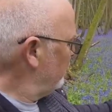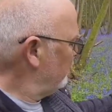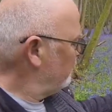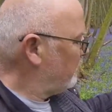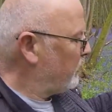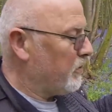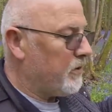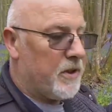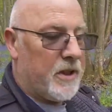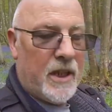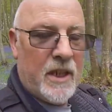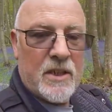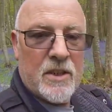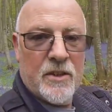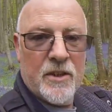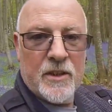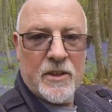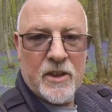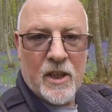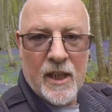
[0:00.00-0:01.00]
put this
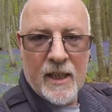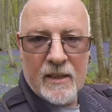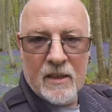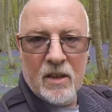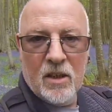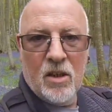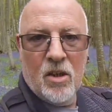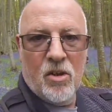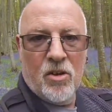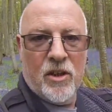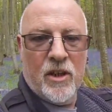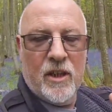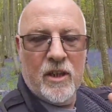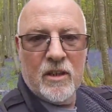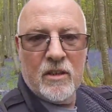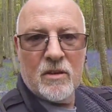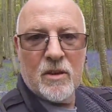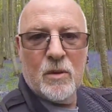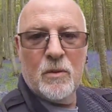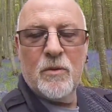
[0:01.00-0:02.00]
on the diagonal
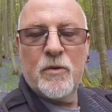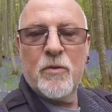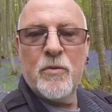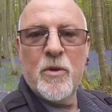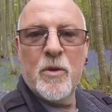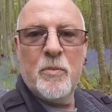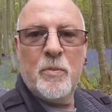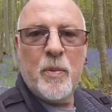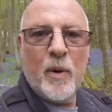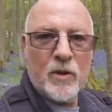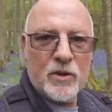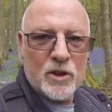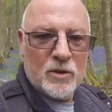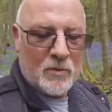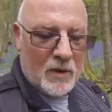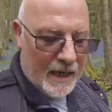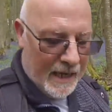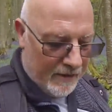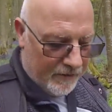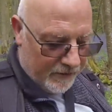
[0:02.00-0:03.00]
line coming from the bottom
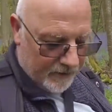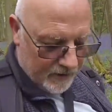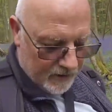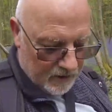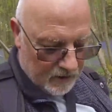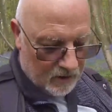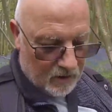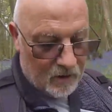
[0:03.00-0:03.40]
left,